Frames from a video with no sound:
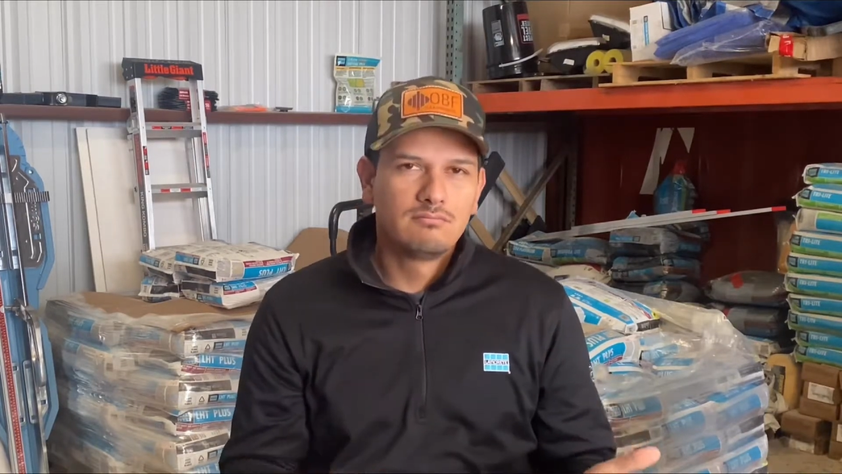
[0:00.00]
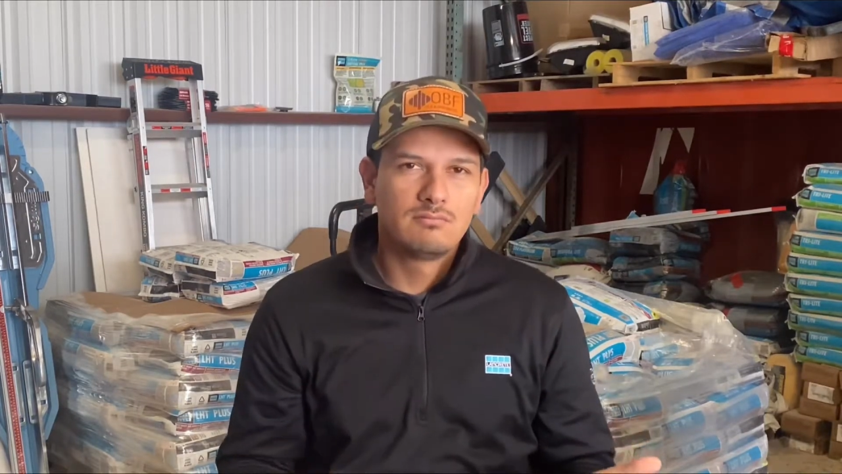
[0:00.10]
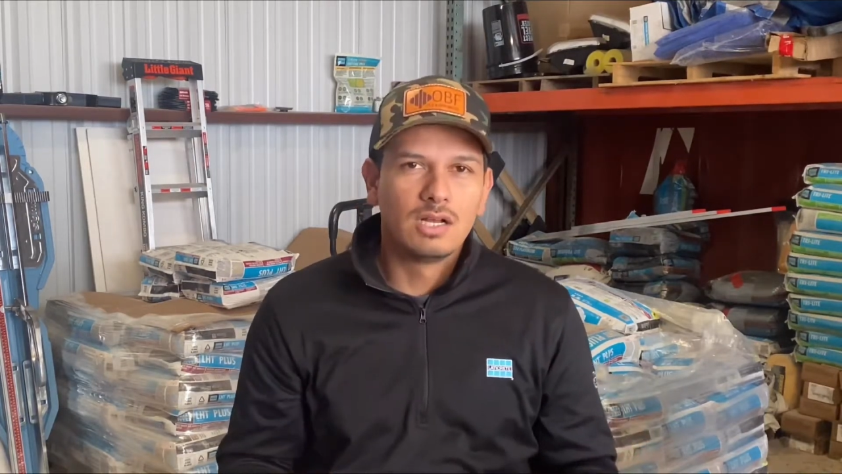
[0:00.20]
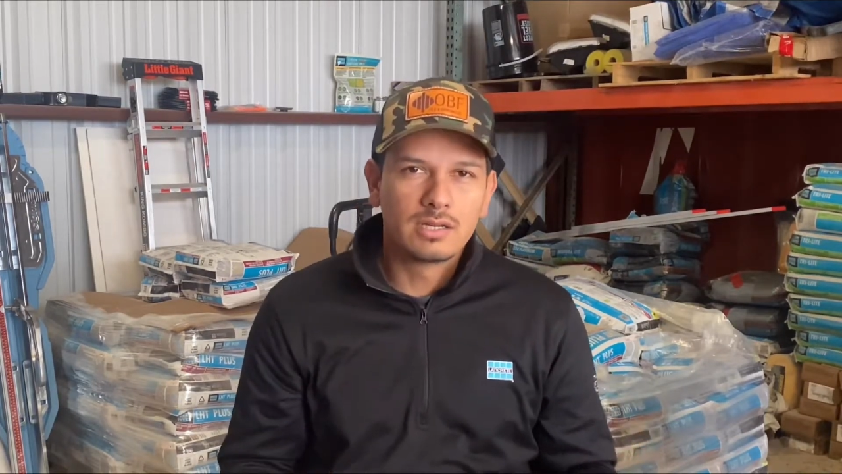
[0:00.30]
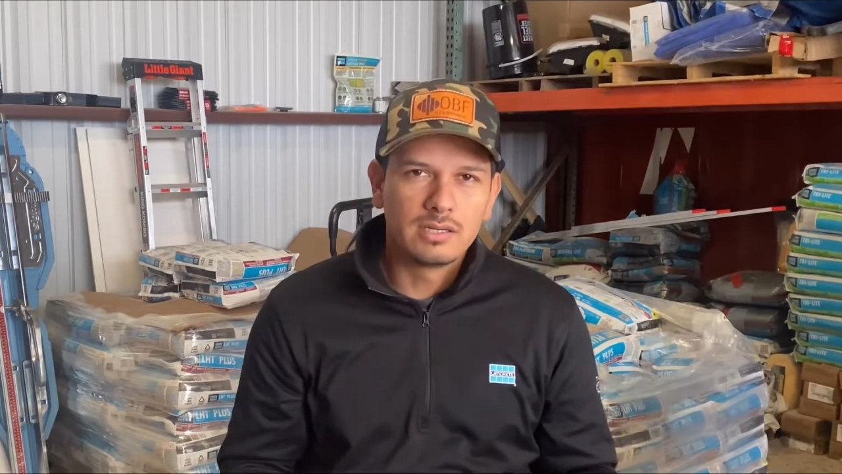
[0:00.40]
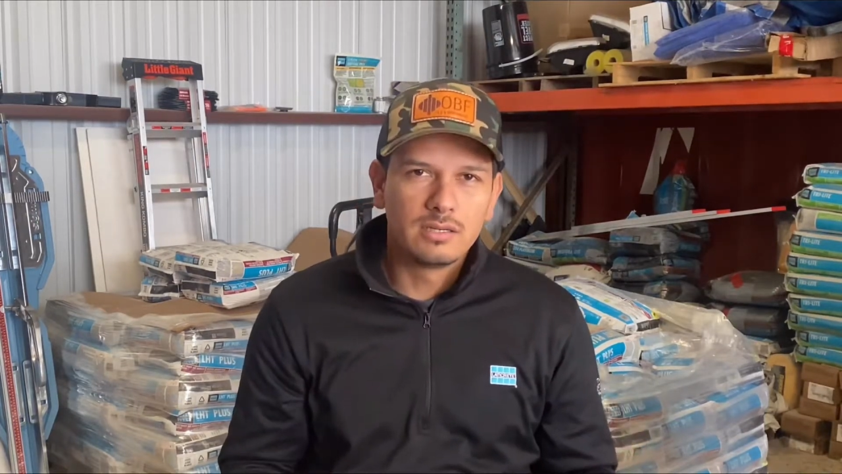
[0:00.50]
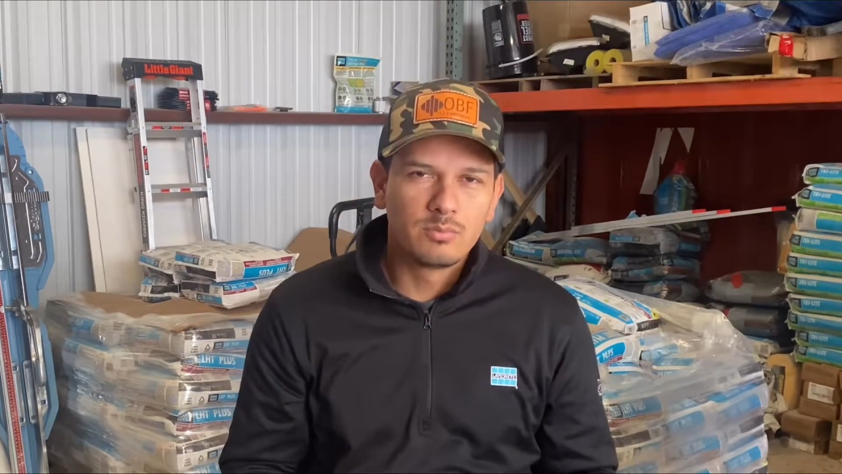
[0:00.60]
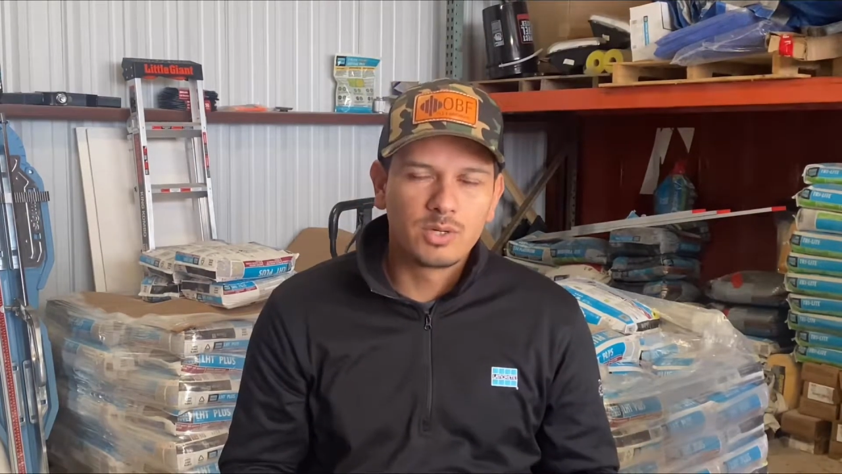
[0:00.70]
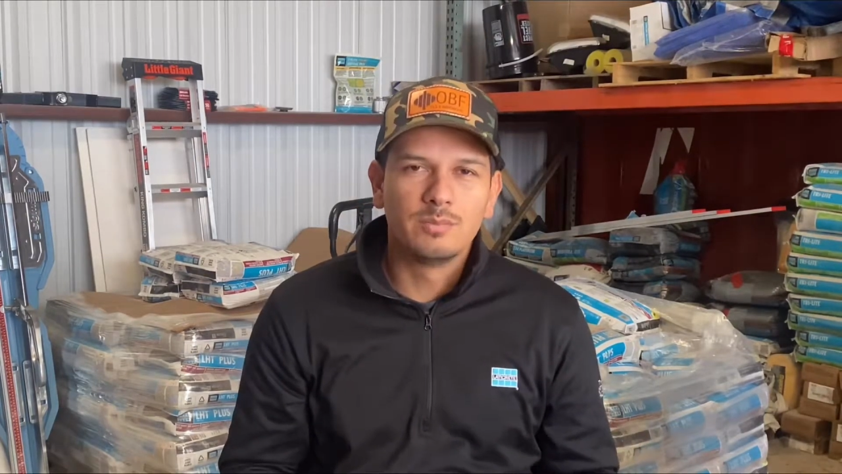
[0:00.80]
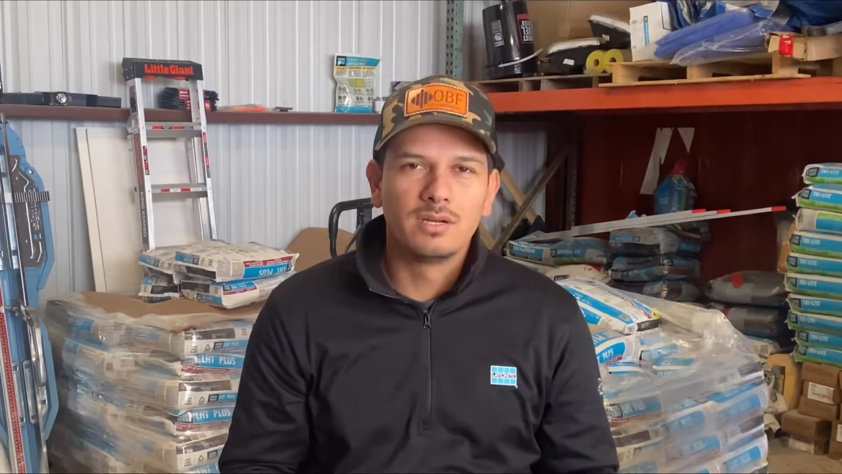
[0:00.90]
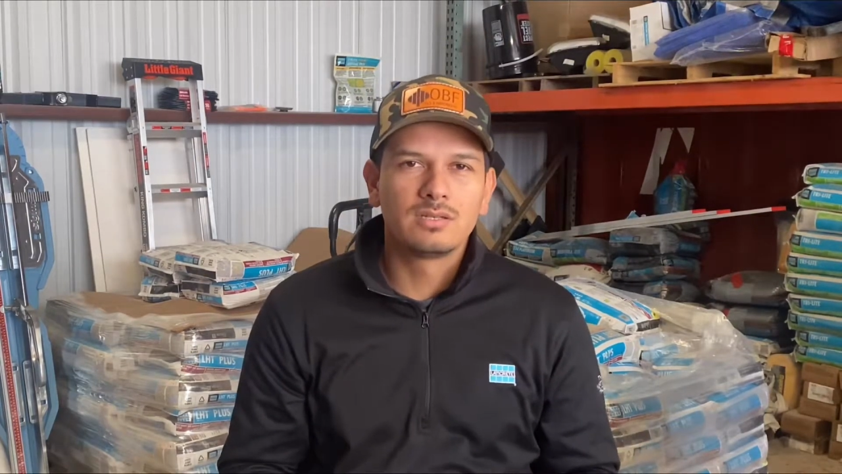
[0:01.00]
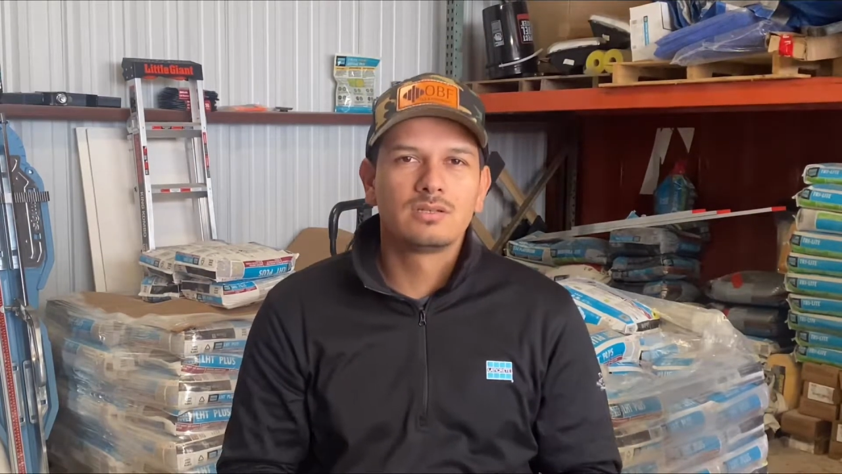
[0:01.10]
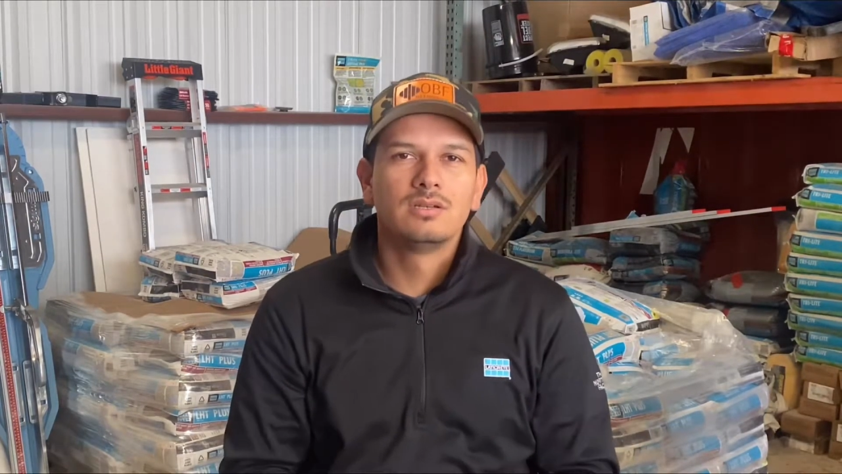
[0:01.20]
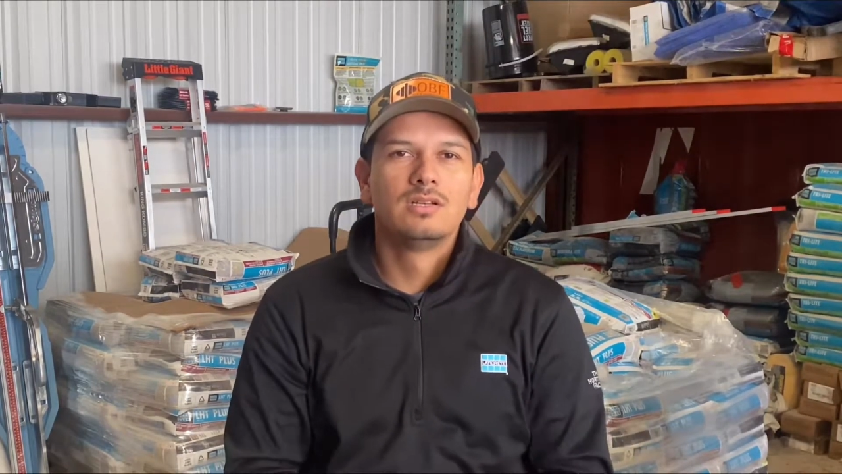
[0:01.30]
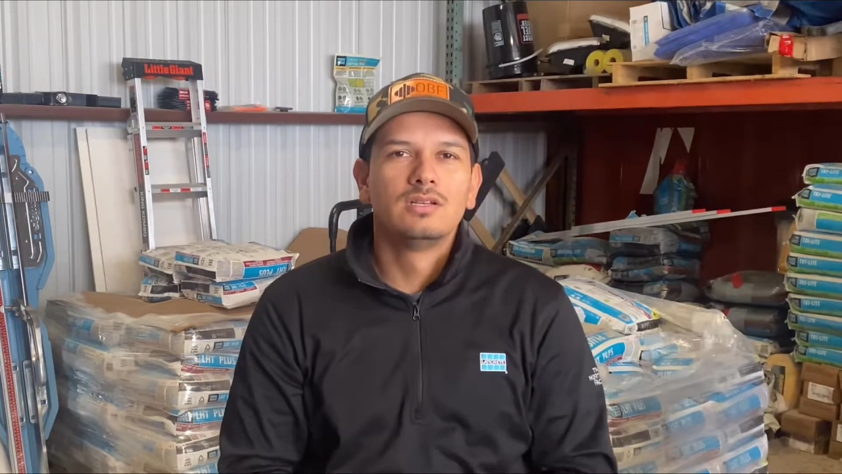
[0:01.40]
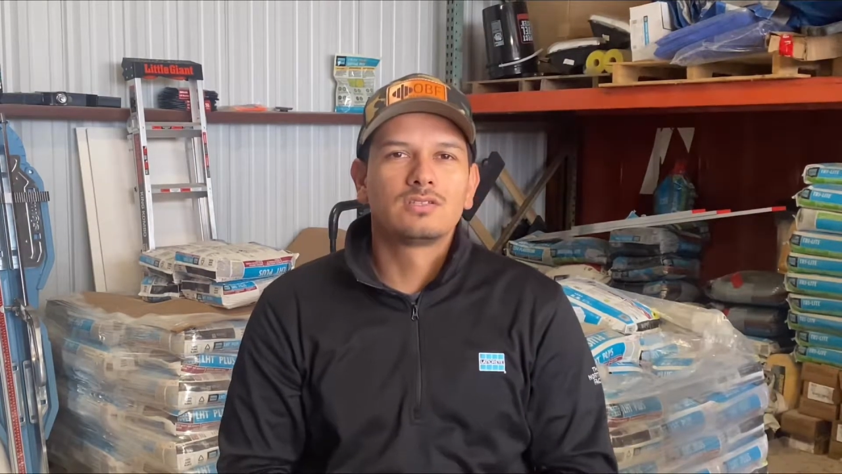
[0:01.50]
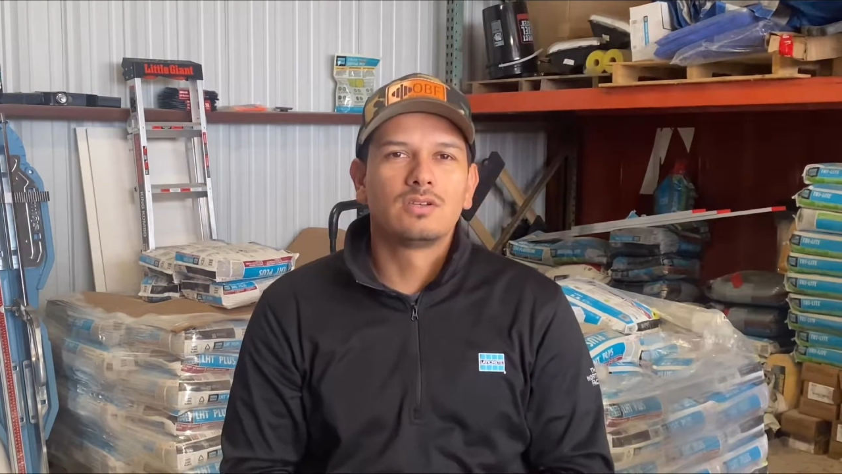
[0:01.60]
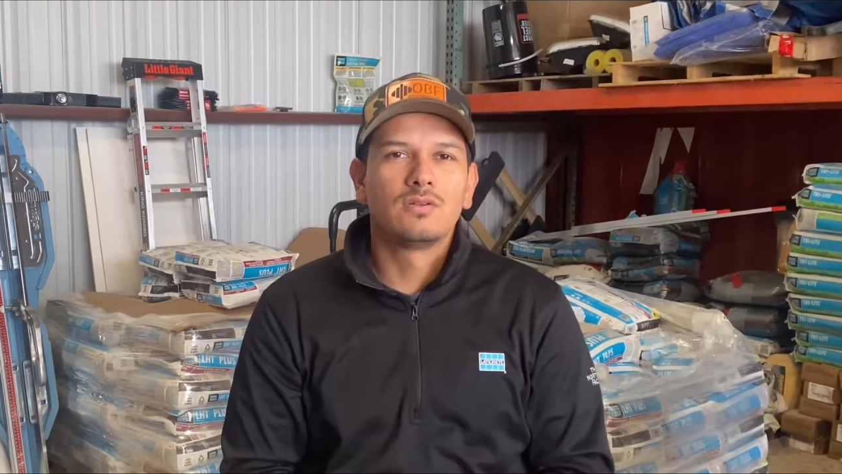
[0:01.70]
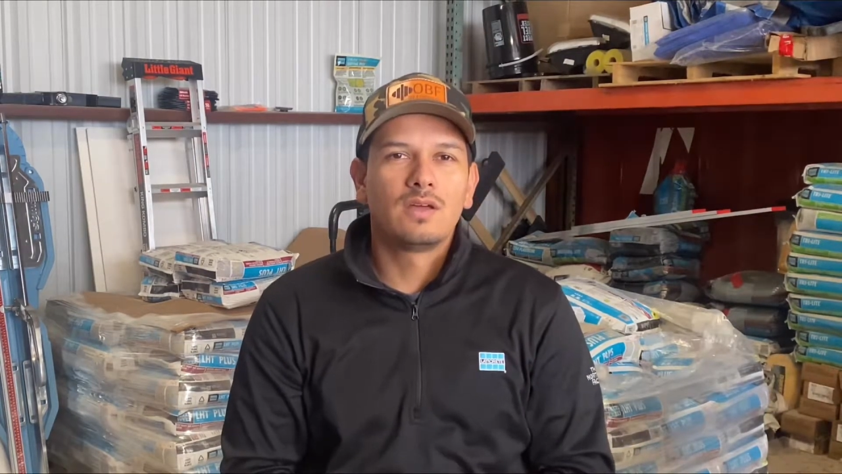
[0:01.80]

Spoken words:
ugly, pretty much. So